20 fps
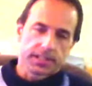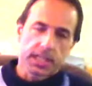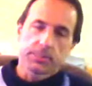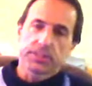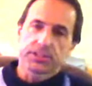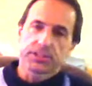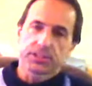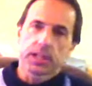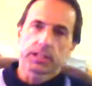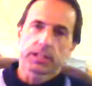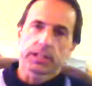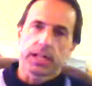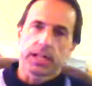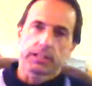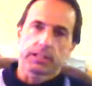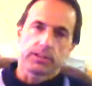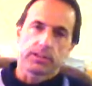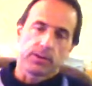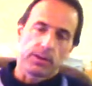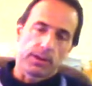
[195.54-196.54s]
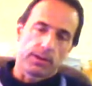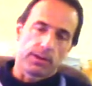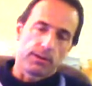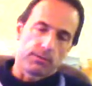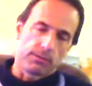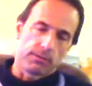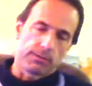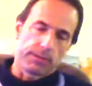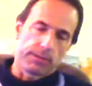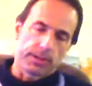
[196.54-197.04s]
same as sunlight
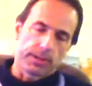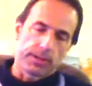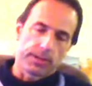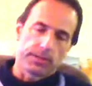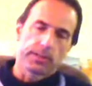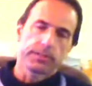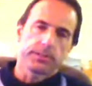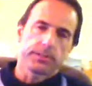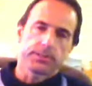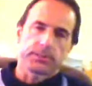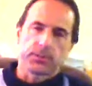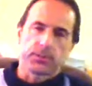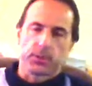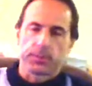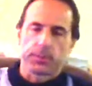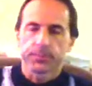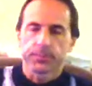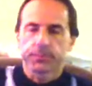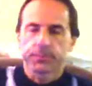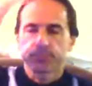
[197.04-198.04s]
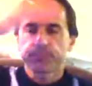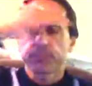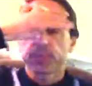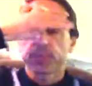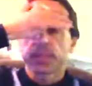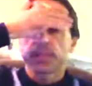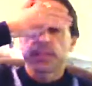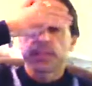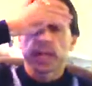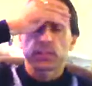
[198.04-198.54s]
or a thunderstorm,
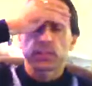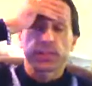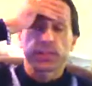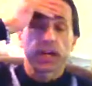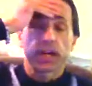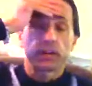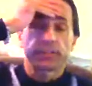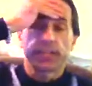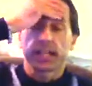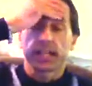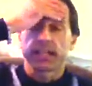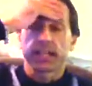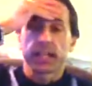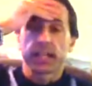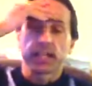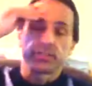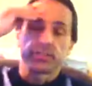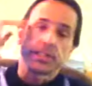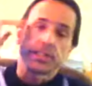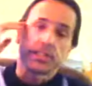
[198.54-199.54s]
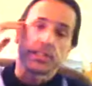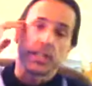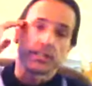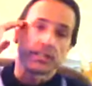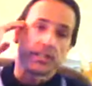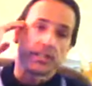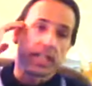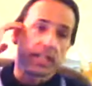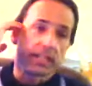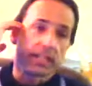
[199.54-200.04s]
that's what our technology
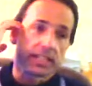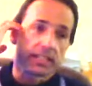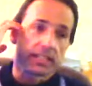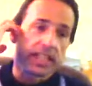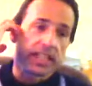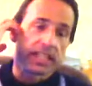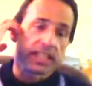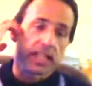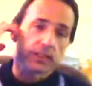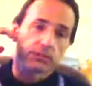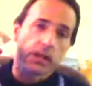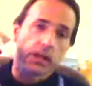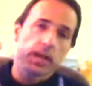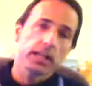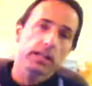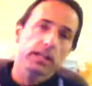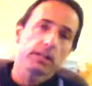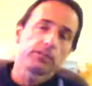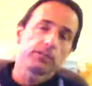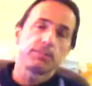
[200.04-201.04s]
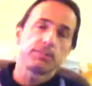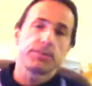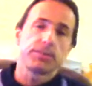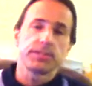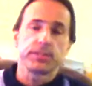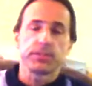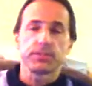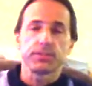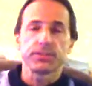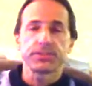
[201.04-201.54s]
does. It's electronically
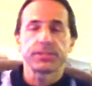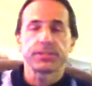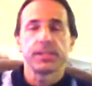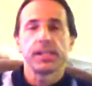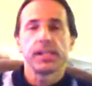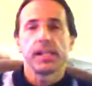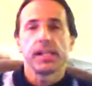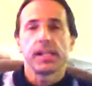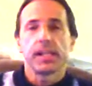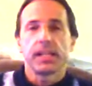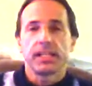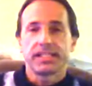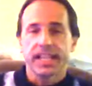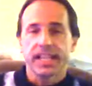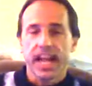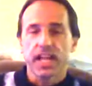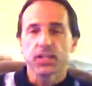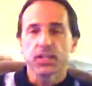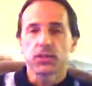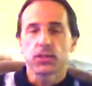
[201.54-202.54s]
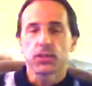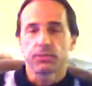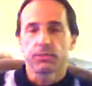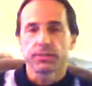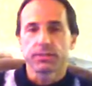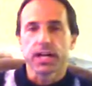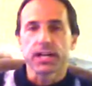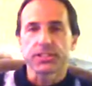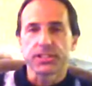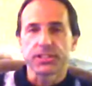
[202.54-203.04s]
reproduced natural
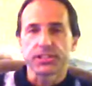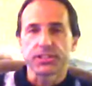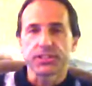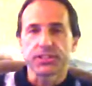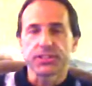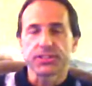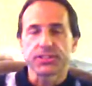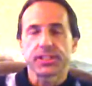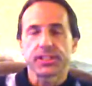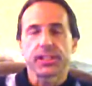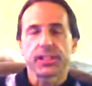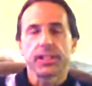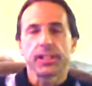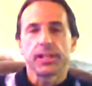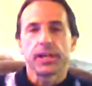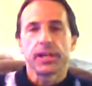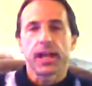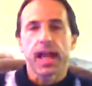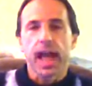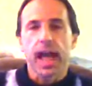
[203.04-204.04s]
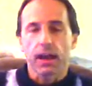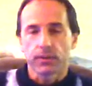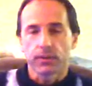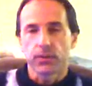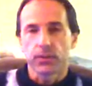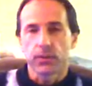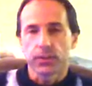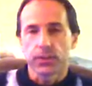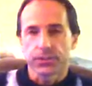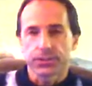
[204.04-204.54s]
processes
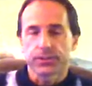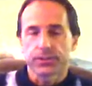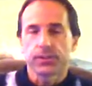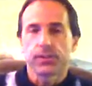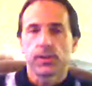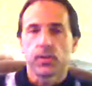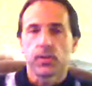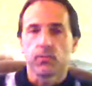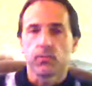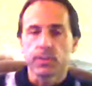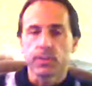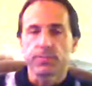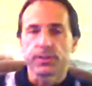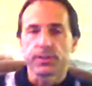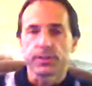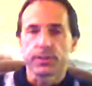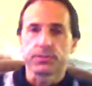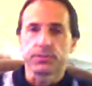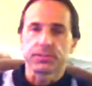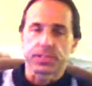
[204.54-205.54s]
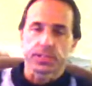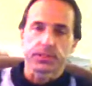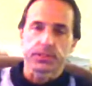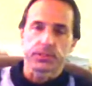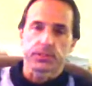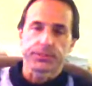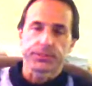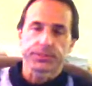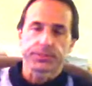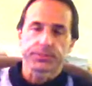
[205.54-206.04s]
outdoors, reproduced
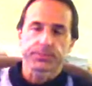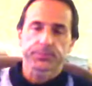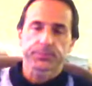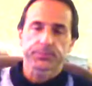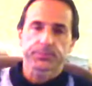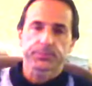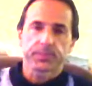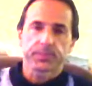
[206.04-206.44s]
indoors.